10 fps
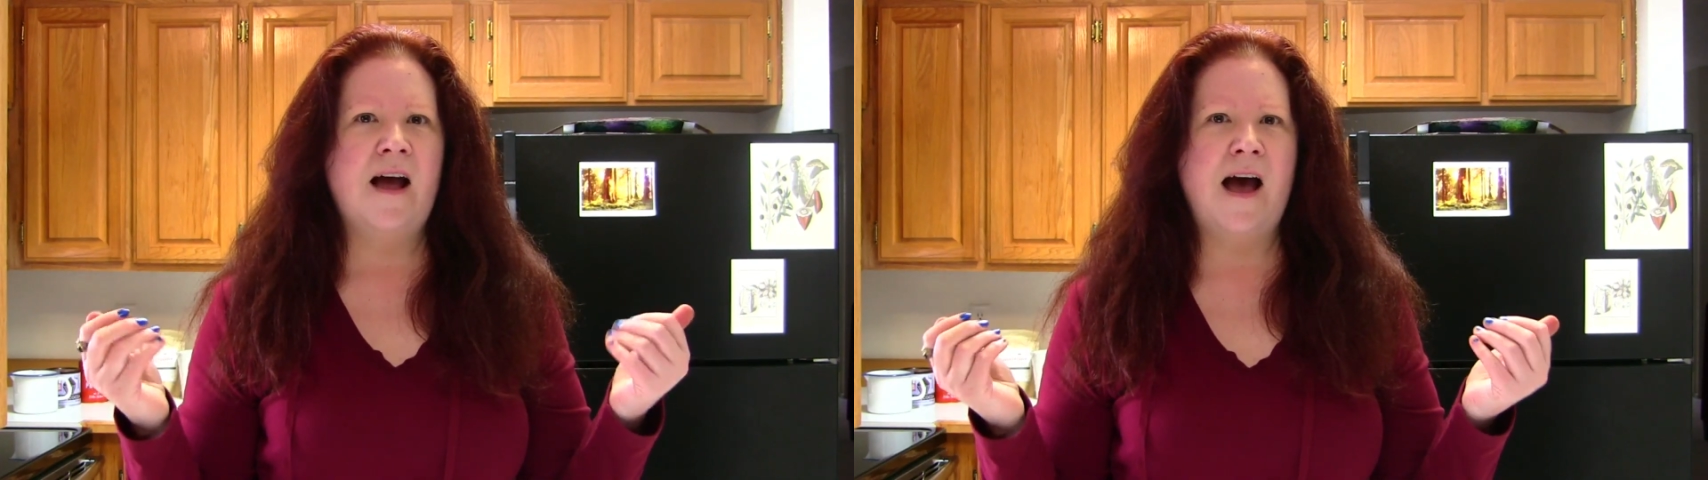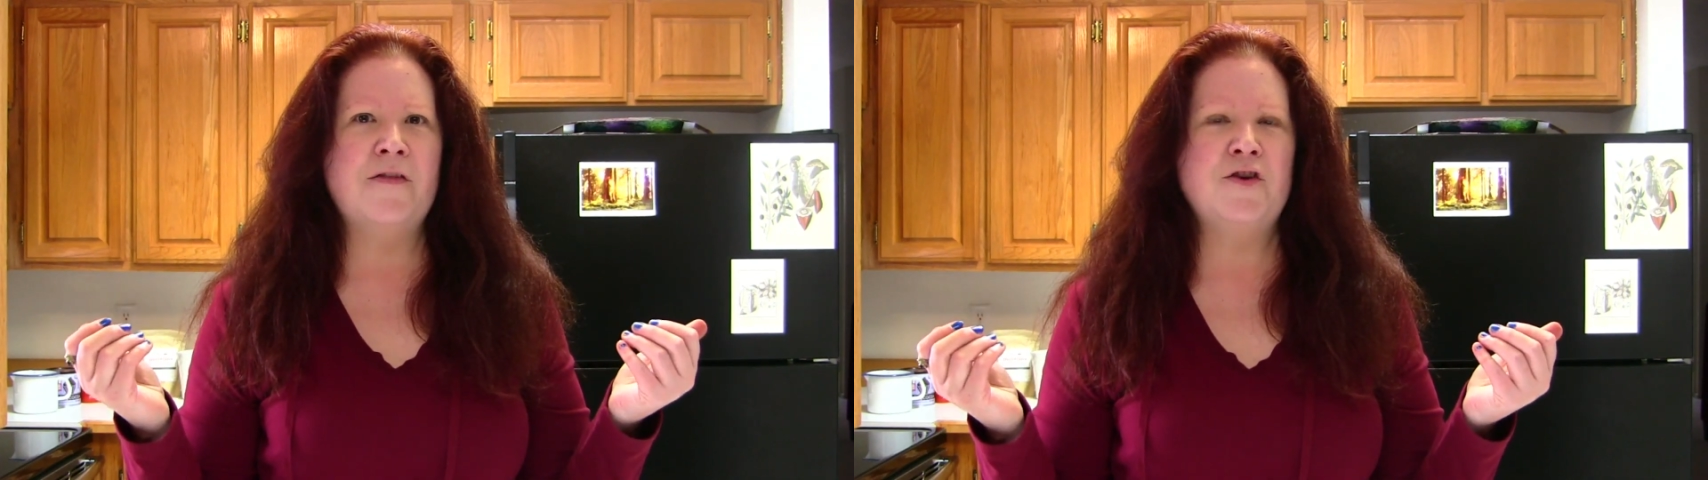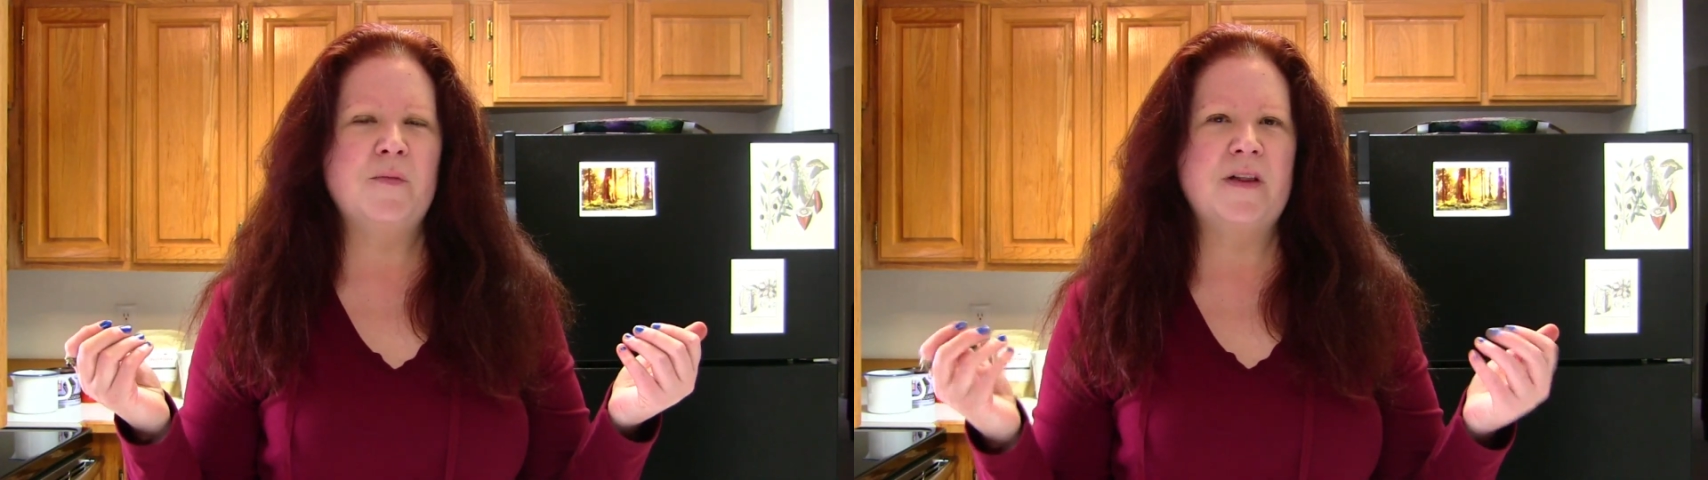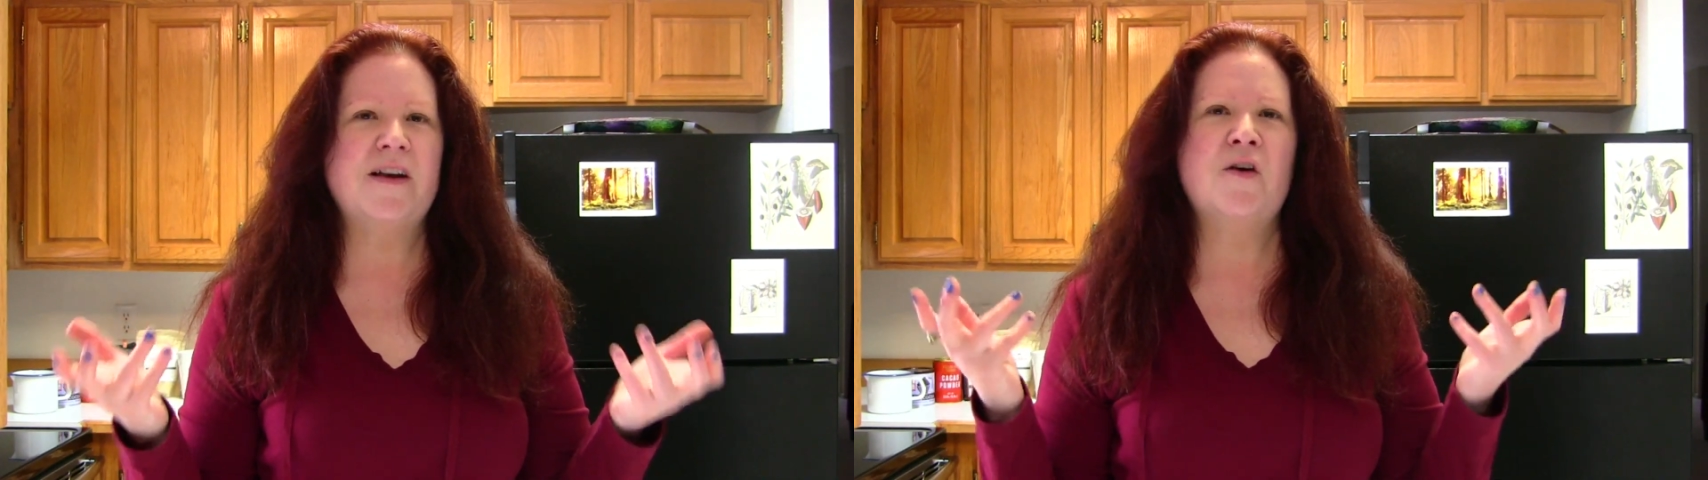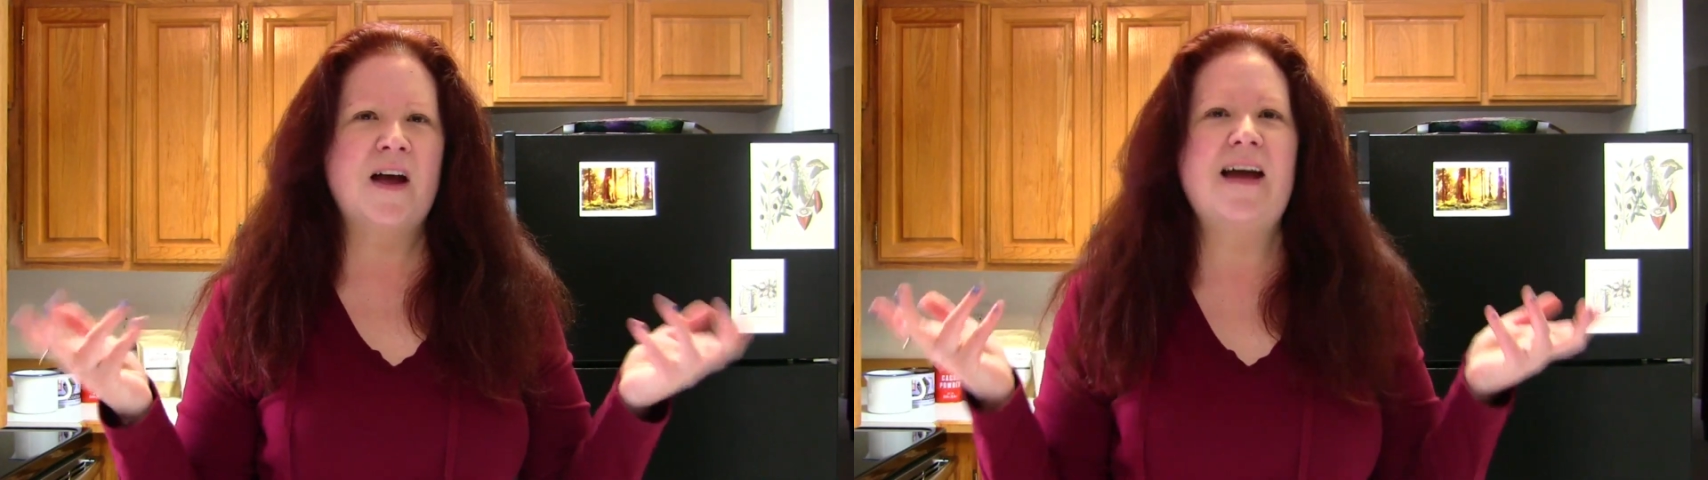And then you'll be
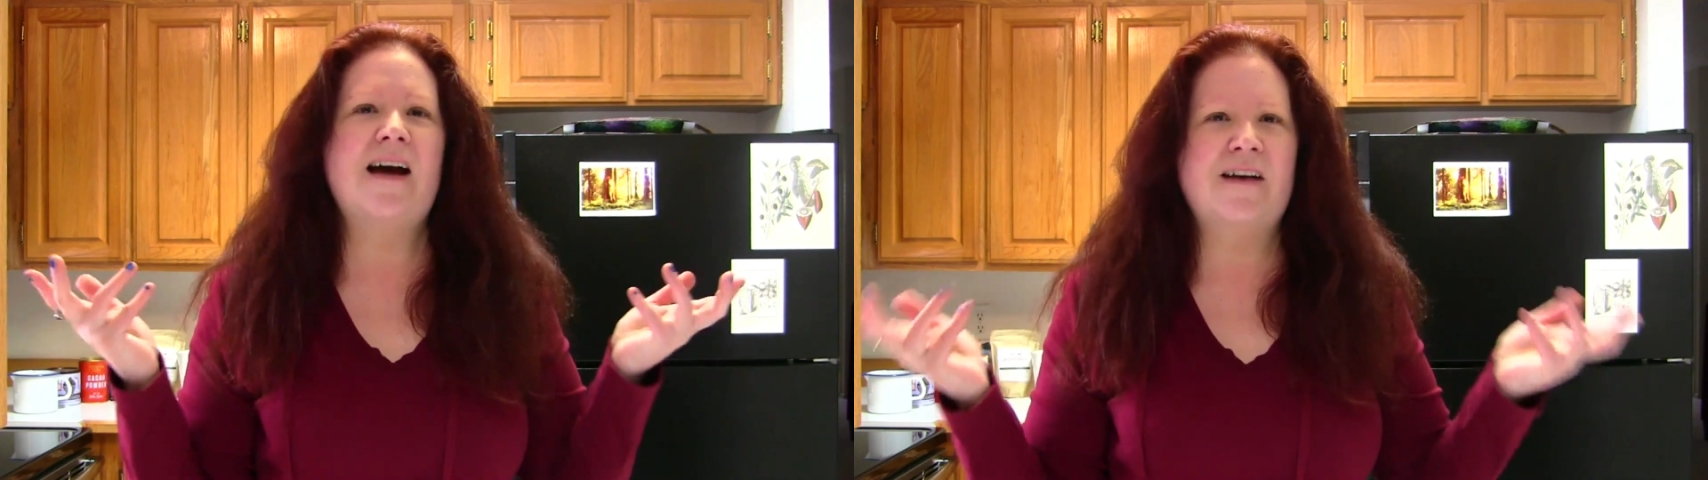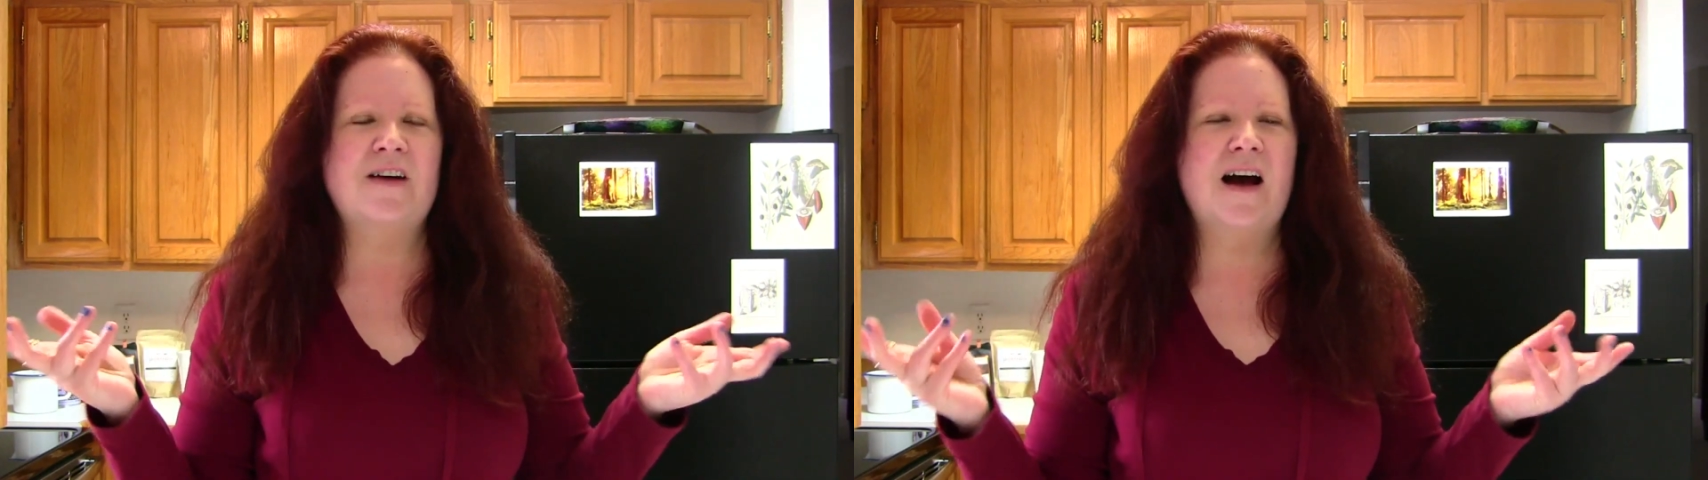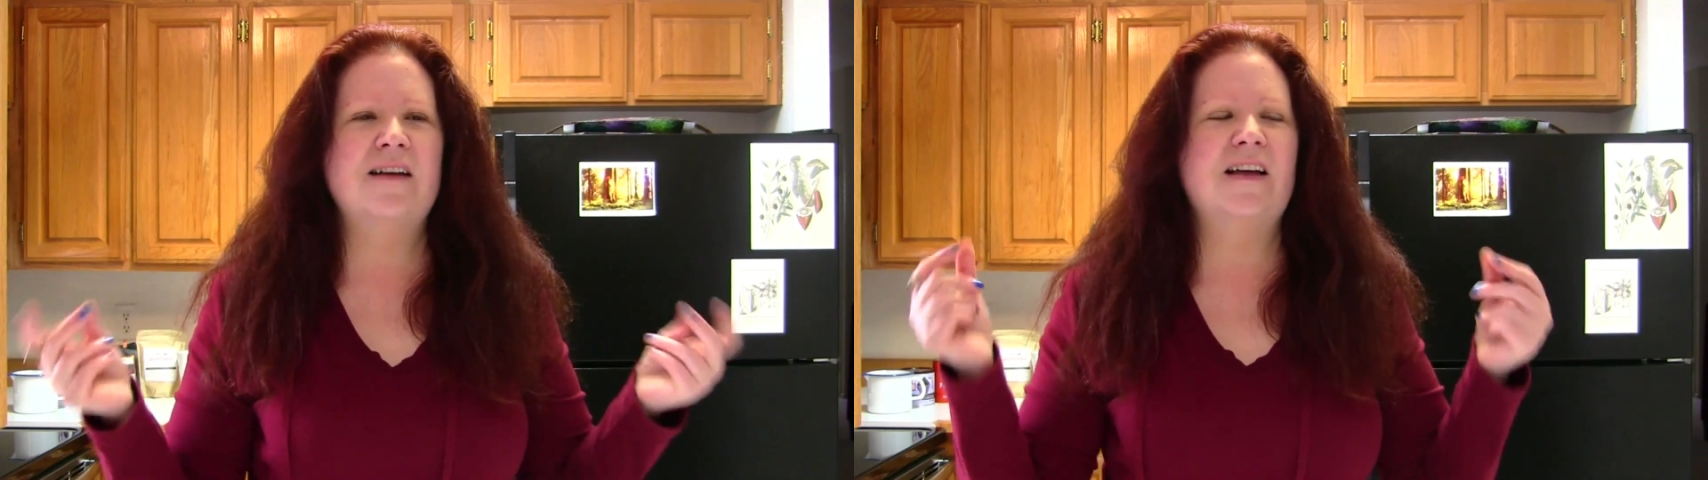like, okay, I've got